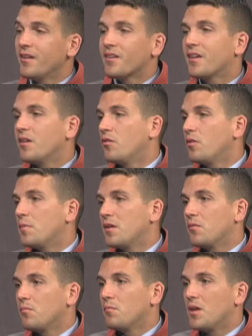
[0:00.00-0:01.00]
can only
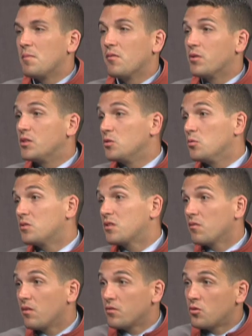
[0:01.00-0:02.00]
be maybe reused
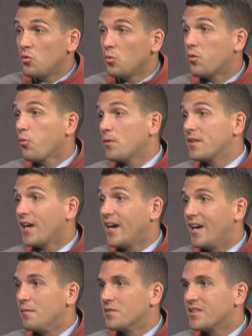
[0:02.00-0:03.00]
two or three
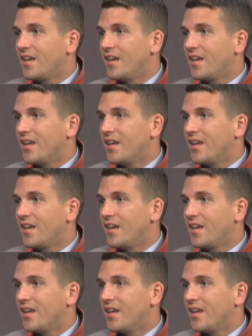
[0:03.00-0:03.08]
times,